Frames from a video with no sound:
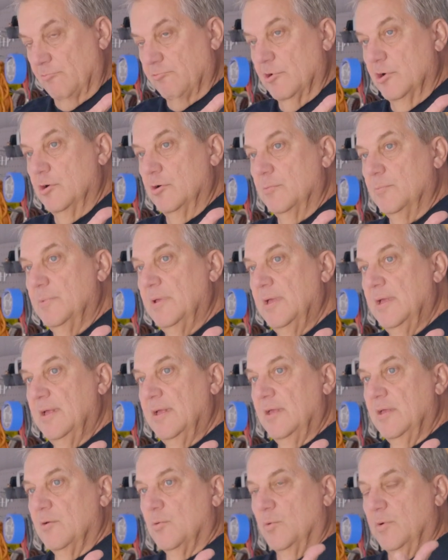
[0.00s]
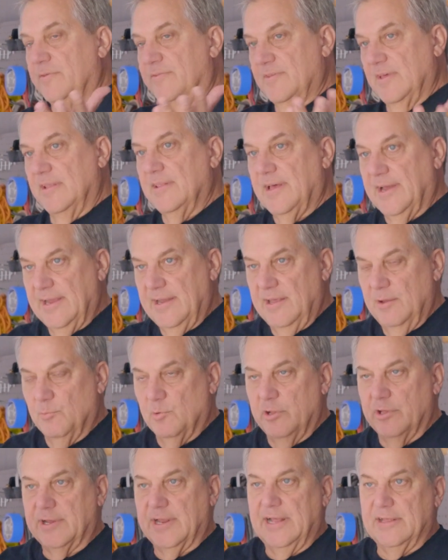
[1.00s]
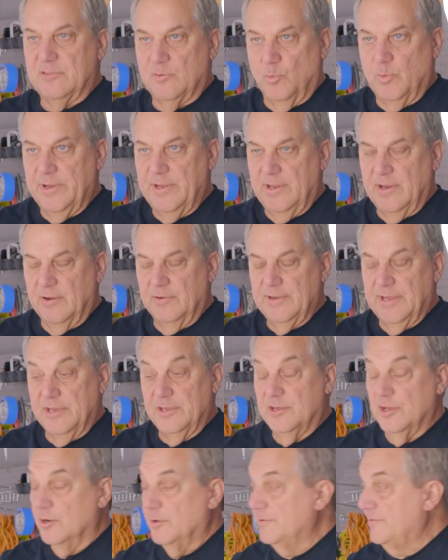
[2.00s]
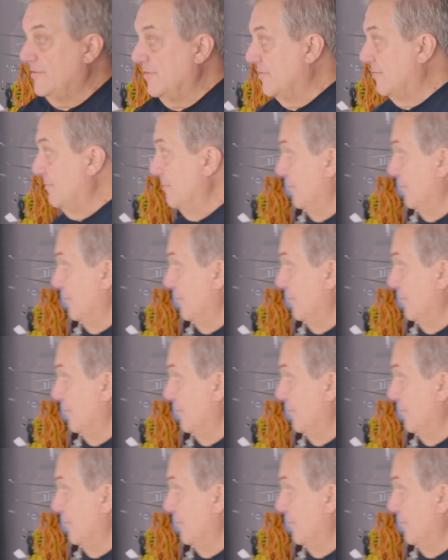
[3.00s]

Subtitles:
room with sunlight and we're looking out the window. Now, you could always just